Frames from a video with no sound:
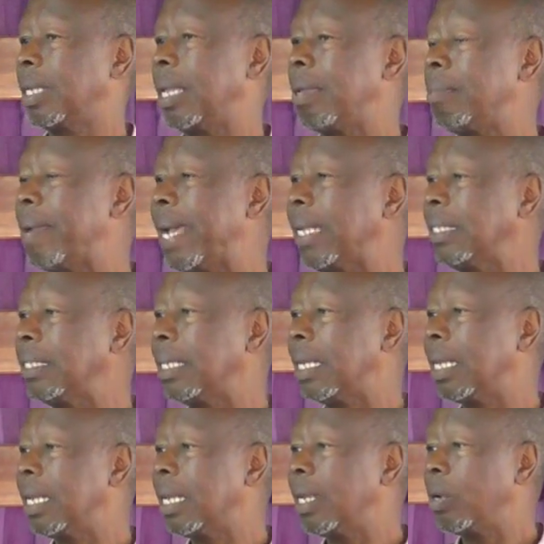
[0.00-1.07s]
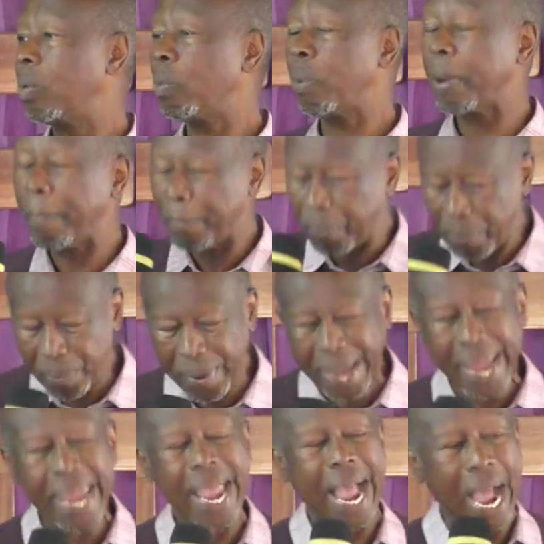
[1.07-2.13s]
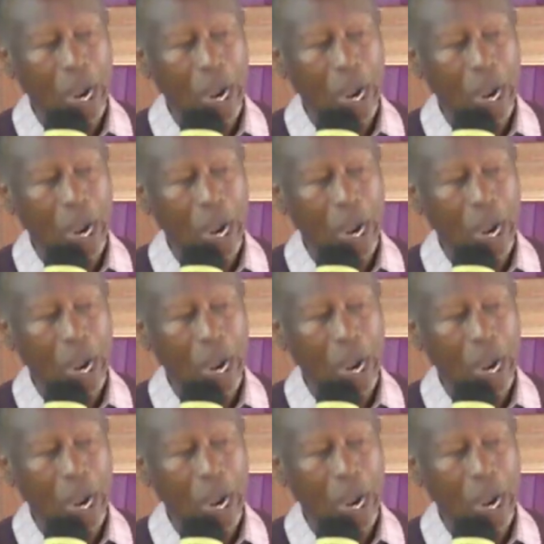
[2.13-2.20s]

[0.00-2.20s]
Amen? Amen. We pray